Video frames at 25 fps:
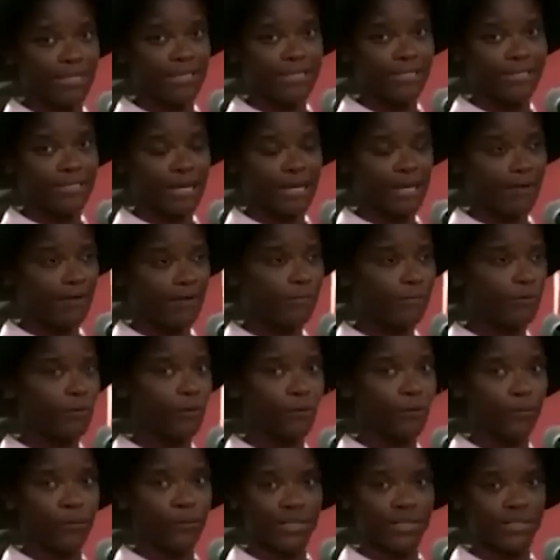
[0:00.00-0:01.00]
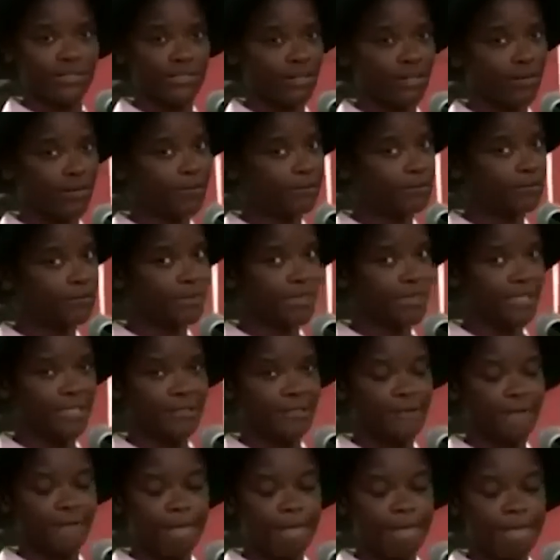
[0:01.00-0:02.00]
that have always loved
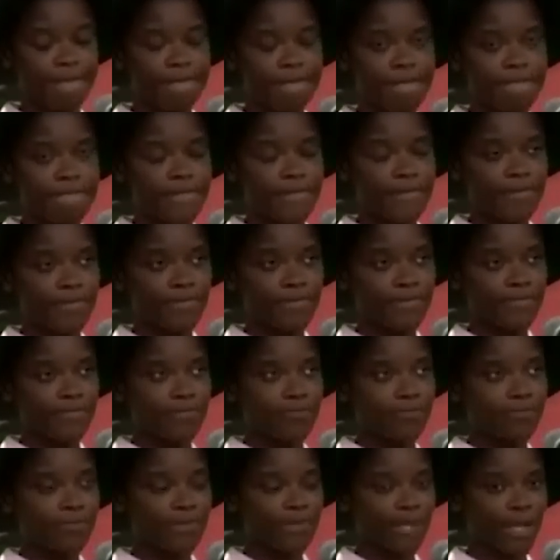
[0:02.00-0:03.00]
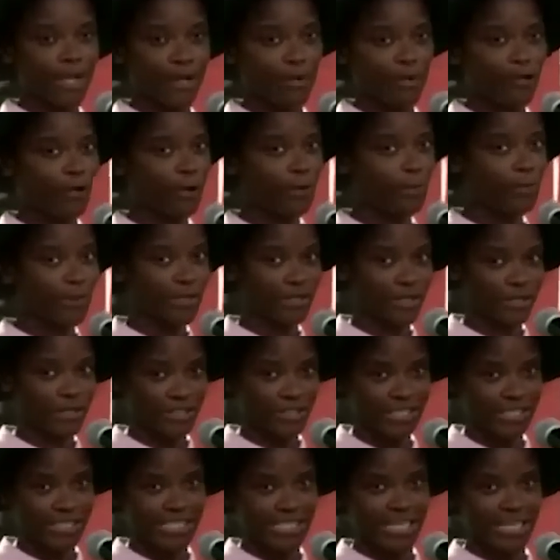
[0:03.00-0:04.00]
me. I grew up in good
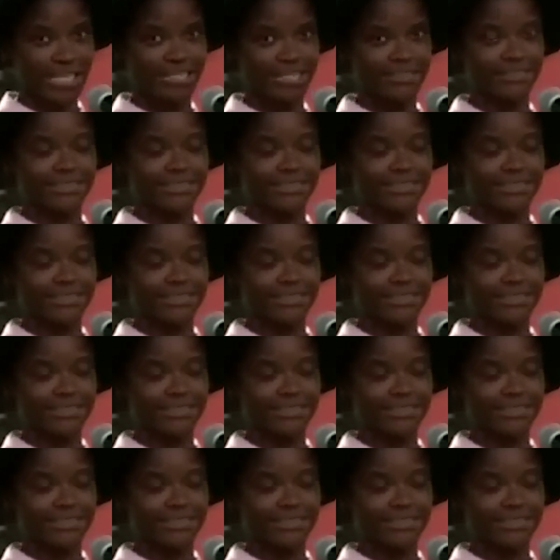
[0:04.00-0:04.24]
intent